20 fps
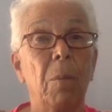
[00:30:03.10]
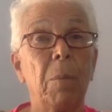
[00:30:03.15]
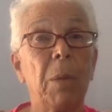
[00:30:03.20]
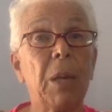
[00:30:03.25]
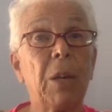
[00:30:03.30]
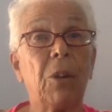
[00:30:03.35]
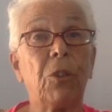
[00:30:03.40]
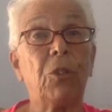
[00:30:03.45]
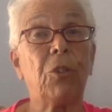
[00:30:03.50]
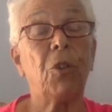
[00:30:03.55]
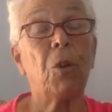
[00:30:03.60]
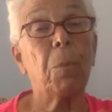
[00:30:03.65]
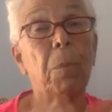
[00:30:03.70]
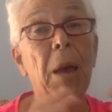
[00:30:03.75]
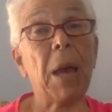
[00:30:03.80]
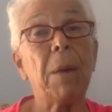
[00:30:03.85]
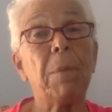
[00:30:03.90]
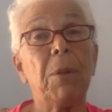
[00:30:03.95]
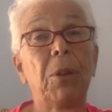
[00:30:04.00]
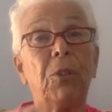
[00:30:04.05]
Because your
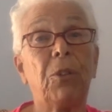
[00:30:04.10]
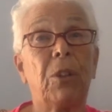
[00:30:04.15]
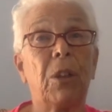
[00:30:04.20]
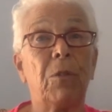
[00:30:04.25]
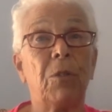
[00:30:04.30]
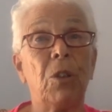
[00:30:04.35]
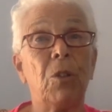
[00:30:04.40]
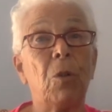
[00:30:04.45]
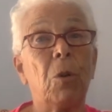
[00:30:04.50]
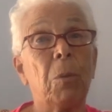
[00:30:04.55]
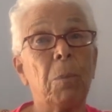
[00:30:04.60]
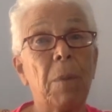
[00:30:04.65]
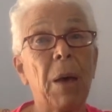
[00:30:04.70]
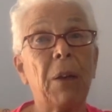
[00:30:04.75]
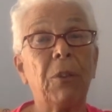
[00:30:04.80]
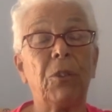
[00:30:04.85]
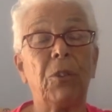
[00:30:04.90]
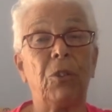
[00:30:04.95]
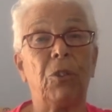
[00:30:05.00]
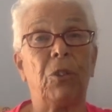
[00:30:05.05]
baby is giving you a
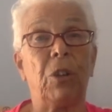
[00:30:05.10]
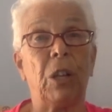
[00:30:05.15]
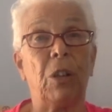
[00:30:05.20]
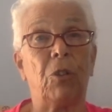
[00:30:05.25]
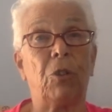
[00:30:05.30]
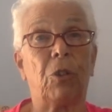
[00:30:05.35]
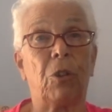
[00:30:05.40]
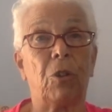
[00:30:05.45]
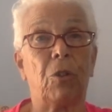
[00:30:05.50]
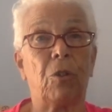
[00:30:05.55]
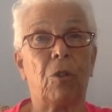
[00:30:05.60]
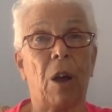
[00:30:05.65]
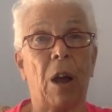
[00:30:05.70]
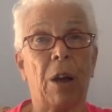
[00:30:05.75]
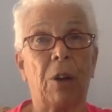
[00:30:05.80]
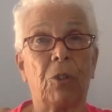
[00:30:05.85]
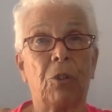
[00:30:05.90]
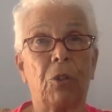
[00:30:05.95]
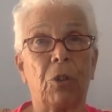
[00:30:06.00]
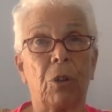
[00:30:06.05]
message in each
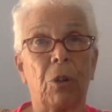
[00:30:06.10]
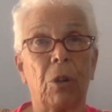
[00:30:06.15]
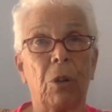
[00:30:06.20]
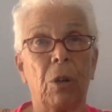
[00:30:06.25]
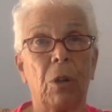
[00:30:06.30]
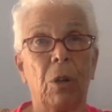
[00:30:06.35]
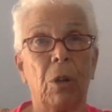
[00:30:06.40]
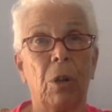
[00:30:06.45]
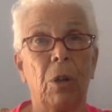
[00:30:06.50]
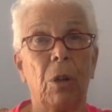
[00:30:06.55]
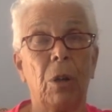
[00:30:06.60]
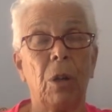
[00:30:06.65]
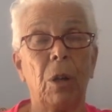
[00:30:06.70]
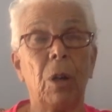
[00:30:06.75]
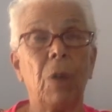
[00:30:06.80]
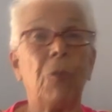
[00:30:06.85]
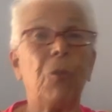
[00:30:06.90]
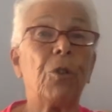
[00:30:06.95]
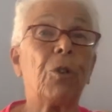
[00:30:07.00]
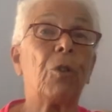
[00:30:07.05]
contraction.
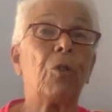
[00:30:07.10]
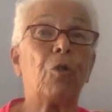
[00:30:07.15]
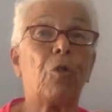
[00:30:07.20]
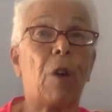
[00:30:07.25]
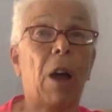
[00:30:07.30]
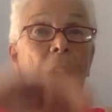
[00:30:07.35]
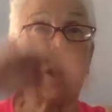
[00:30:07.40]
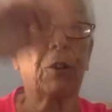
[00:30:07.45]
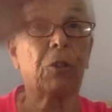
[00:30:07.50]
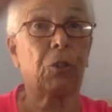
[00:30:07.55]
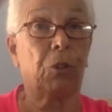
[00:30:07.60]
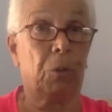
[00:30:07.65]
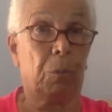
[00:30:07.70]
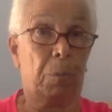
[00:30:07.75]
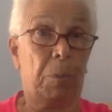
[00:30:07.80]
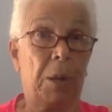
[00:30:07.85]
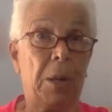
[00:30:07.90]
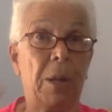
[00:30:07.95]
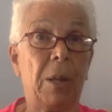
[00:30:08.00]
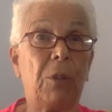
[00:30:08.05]
If your contraction
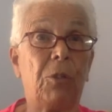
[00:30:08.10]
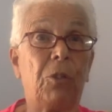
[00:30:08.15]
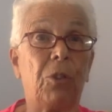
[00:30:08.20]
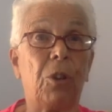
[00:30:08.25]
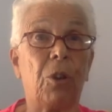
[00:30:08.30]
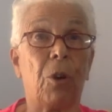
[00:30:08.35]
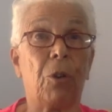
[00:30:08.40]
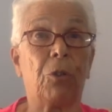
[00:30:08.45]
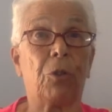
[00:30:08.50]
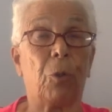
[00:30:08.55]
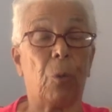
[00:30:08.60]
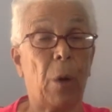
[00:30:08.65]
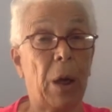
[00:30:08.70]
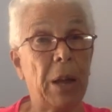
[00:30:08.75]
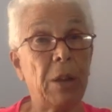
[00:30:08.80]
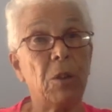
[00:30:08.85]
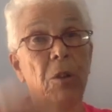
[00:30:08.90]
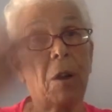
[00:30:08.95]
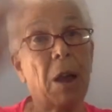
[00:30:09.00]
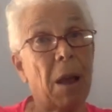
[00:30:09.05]
peaks and goes
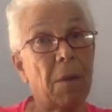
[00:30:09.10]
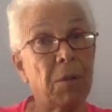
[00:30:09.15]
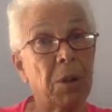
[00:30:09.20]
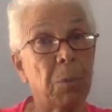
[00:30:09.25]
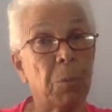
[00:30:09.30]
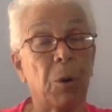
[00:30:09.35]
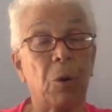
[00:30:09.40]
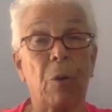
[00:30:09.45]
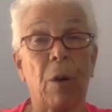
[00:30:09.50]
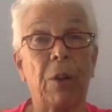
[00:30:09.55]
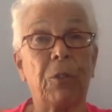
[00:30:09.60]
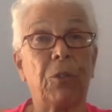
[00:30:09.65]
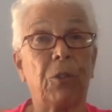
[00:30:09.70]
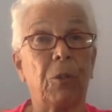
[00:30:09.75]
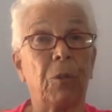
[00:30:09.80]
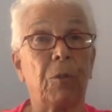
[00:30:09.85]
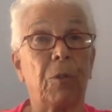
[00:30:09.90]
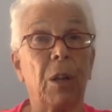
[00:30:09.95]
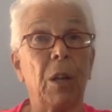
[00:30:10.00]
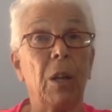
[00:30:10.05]
away and you're having a
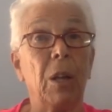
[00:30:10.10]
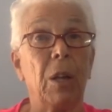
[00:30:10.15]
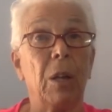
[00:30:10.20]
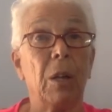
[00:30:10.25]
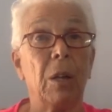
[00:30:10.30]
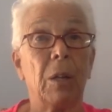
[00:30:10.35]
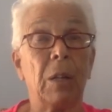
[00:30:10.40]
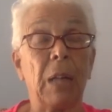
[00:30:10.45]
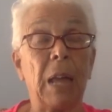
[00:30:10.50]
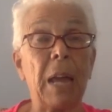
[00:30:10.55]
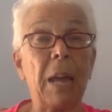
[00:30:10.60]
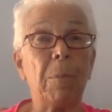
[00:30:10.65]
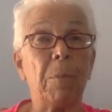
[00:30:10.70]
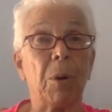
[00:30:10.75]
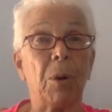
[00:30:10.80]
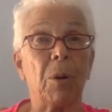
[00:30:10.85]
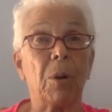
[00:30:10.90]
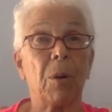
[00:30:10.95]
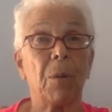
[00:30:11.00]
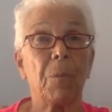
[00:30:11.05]
progressive
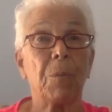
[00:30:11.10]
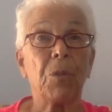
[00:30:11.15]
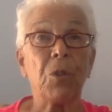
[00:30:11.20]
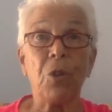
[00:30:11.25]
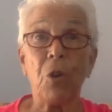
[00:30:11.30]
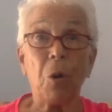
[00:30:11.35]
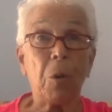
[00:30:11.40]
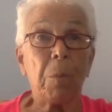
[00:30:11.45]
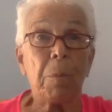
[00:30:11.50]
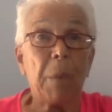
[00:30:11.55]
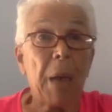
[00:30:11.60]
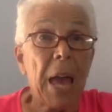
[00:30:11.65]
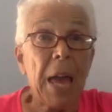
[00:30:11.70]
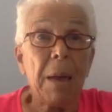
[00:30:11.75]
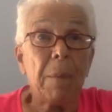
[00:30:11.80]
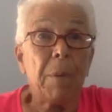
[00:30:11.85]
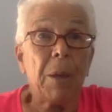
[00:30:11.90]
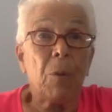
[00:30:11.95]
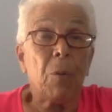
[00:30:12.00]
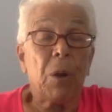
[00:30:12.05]
labor, your
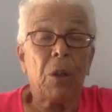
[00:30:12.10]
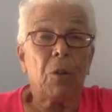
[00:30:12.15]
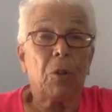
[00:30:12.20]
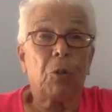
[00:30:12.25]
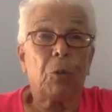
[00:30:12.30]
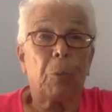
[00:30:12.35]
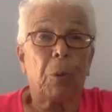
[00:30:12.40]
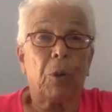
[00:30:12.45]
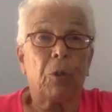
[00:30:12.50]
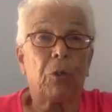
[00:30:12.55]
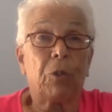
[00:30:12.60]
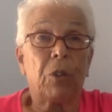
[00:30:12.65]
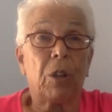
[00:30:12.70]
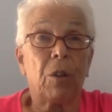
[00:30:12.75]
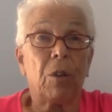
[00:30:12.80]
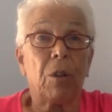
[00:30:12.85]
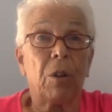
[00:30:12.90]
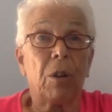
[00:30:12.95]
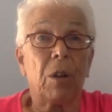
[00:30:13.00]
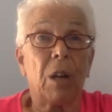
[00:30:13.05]
baby, whether it's
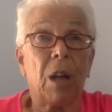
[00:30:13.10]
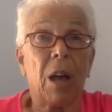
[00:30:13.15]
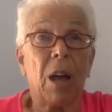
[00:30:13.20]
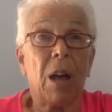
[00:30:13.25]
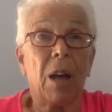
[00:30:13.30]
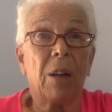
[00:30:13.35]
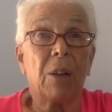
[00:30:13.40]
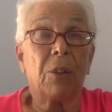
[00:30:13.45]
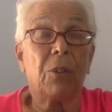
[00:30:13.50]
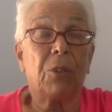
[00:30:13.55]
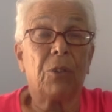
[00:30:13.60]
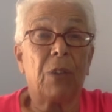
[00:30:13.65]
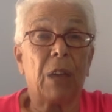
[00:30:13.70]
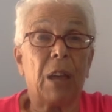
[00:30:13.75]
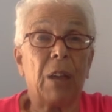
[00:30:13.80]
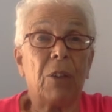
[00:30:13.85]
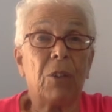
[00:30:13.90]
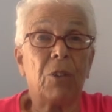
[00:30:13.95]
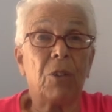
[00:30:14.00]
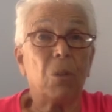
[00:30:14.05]
posterior or not, is
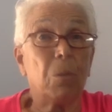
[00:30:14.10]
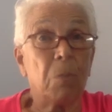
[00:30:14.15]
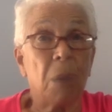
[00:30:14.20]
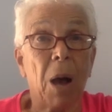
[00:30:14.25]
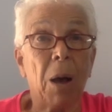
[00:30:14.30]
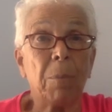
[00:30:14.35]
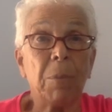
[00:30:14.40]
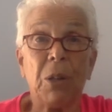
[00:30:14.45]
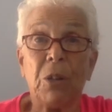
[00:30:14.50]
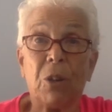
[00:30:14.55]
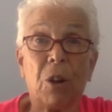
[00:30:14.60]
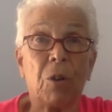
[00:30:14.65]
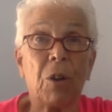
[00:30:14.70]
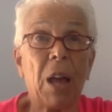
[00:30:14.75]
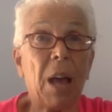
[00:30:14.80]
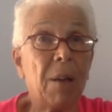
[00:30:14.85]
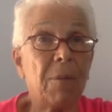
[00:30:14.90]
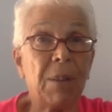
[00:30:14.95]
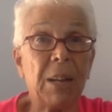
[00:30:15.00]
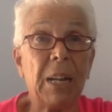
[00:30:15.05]
saying to you, Mom, you don't
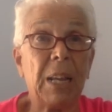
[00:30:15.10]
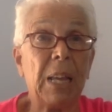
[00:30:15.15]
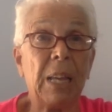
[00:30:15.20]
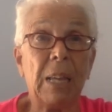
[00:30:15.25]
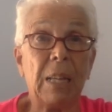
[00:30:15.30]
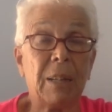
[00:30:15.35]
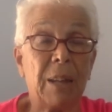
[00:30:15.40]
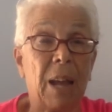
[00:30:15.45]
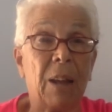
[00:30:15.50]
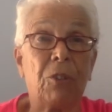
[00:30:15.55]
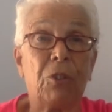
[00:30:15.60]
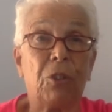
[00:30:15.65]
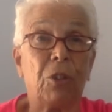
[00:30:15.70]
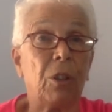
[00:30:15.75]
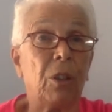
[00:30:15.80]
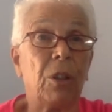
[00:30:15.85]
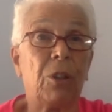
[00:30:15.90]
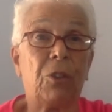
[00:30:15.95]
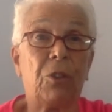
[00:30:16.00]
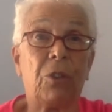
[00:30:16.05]
have any
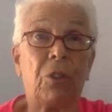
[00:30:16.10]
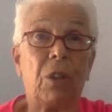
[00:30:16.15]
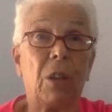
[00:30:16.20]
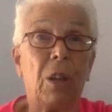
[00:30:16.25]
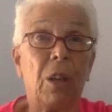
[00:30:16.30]
tension that's